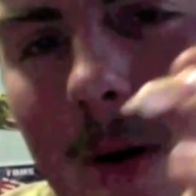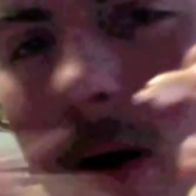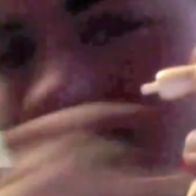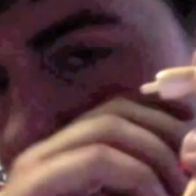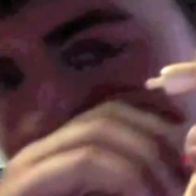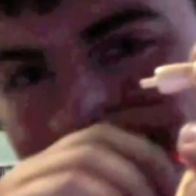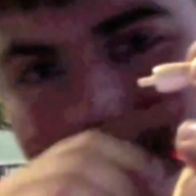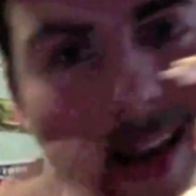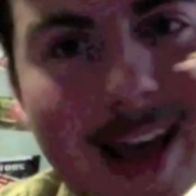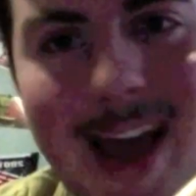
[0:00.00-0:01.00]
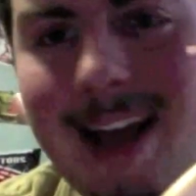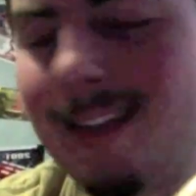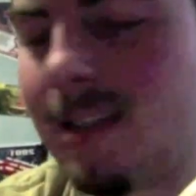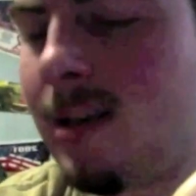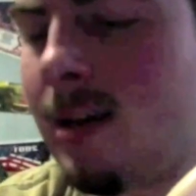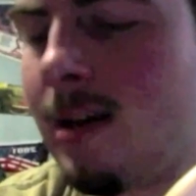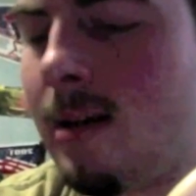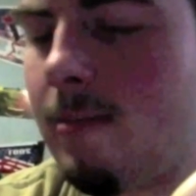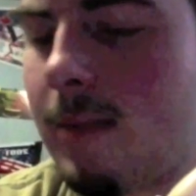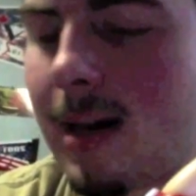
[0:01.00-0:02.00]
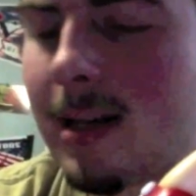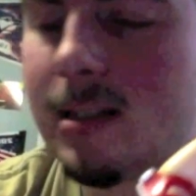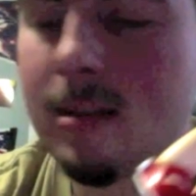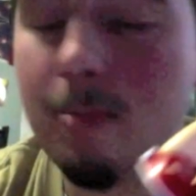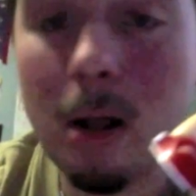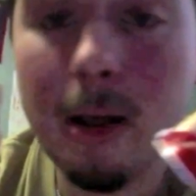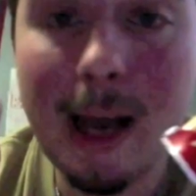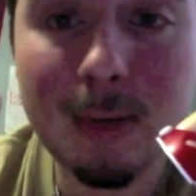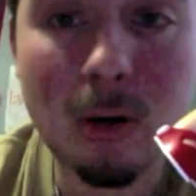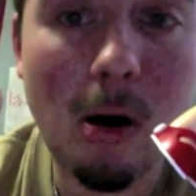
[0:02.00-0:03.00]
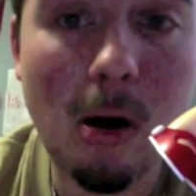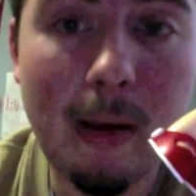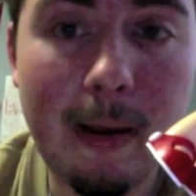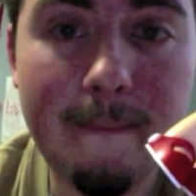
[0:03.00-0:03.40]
on her hands, because the polycaps are all